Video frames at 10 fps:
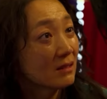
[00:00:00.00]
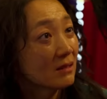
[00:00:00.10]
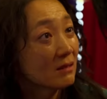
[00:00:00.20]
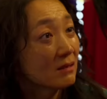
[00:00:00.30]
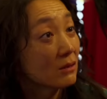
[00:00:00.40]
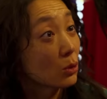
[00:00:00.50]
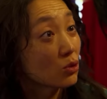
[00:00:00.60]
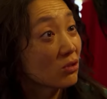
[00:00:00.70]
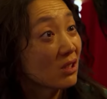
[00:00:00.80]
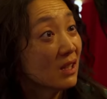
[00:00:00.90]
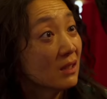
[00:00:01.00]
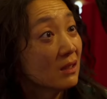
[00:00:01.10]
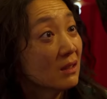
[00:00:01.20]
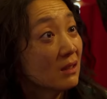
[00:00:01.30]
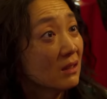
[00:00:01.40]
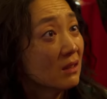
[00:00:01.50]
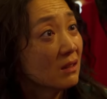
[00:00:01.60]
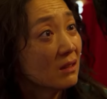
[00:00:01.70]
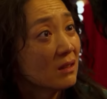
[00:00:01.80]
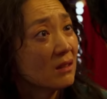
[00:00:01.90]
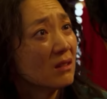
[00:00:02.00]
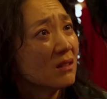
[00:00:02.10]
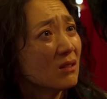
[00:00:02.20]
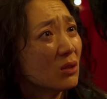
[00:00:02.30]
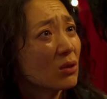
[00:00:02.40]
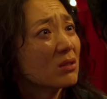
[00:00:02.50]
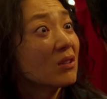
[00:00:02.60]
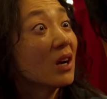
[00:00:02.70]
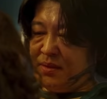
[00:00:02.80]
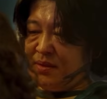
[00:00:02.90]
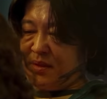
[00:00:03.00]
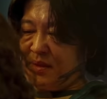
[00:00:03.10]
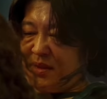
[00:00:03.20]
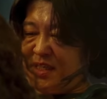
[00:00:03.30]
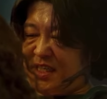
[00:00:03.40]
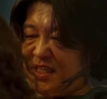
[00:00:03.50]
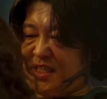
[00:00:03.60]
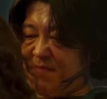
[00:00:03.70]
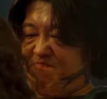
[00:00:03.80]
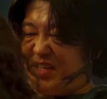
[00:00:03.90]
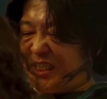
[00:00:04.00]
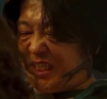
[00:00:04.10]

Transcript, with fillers: Minyo reminds Deok-su of when she threatened to kill him if he ever betrayed